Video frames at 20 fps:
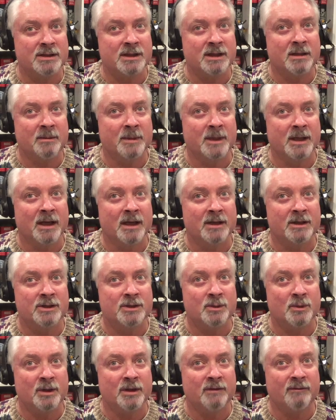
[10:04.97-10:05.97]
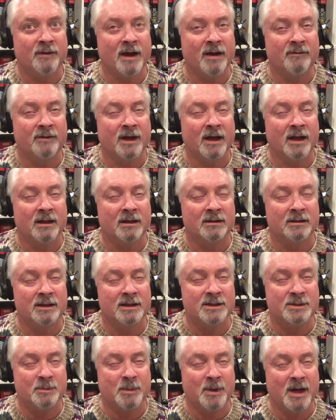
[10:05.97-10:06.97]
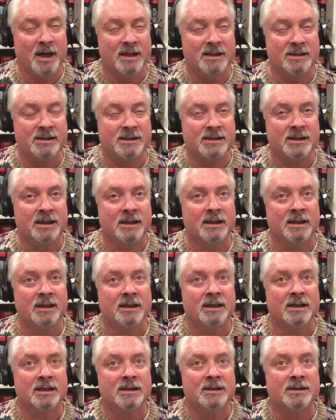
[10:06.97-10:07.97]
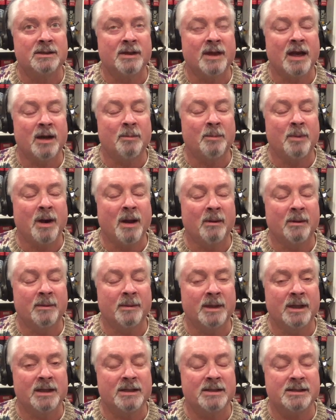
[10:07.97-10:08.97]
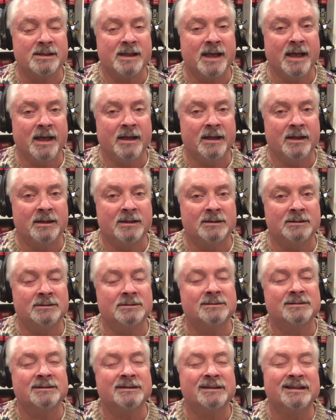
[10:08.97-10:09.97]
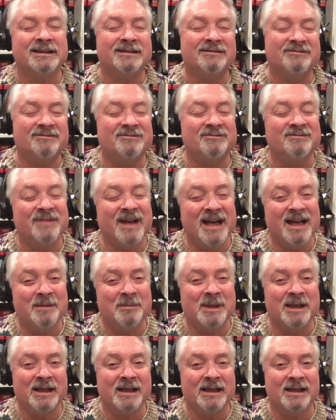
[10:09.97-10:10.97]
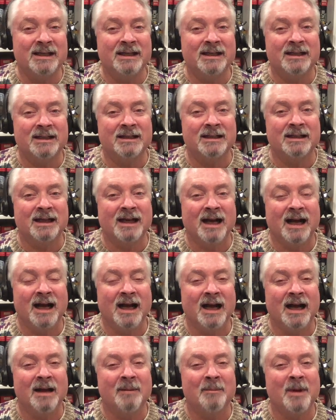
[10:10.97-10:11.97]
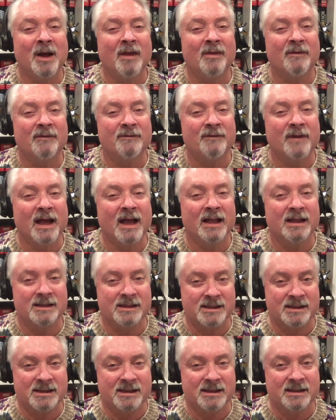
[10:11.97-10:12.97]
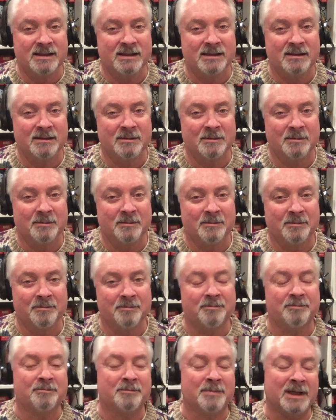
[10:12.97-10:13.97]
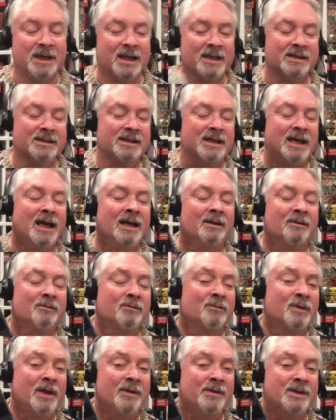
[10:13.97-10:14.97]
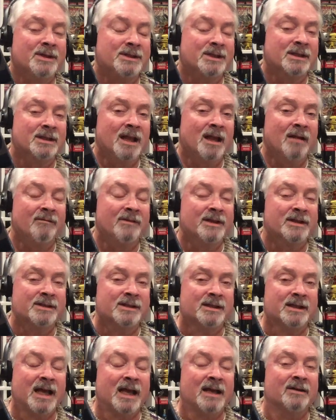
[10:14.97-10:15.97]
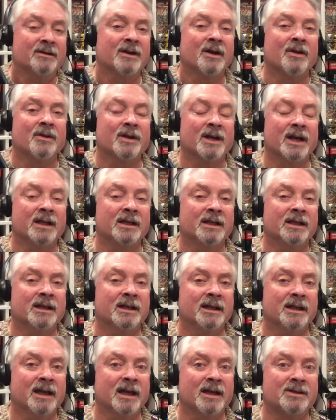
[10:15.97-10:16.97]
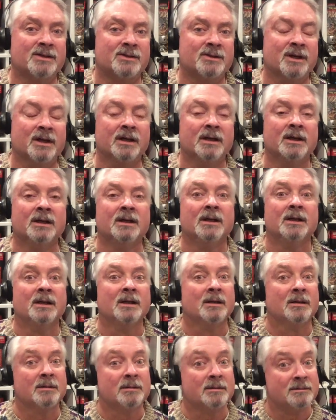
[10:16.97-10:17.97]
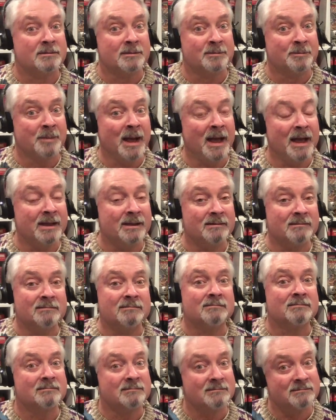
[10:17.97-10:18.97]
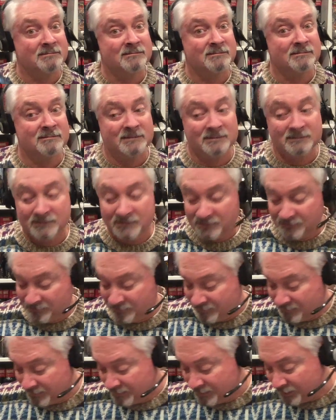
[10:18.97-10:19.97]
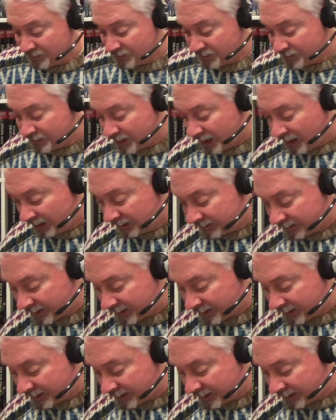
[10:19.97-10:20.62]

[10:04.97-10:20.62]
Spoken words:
going to be $125 list price, so that'll probably be on sale. Maybe. I'm on the fence because I read this and loved this, and I don't know that I need any extra. But there's a solid